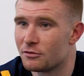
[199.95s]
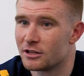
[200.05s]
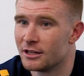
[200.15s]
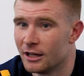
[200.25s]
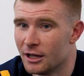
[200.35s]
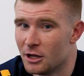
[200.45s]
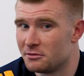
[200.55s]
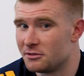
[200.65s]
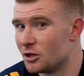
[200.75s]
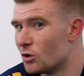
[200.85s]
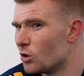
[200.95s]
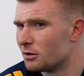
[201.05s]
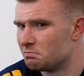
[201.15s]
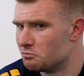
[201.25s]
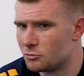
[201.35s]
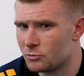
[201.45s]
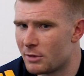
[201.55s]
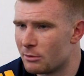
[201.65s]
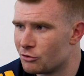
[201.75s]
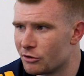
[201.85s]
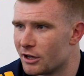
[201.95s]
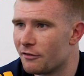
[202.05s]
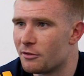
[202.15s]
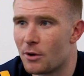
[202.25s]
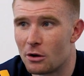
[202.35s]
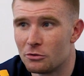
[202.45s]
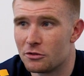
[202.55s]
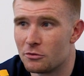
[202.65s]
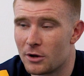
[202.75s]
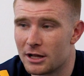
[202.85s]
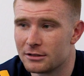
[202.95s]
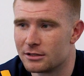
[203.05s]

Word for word: Obviously, two or maybe three off the post as well.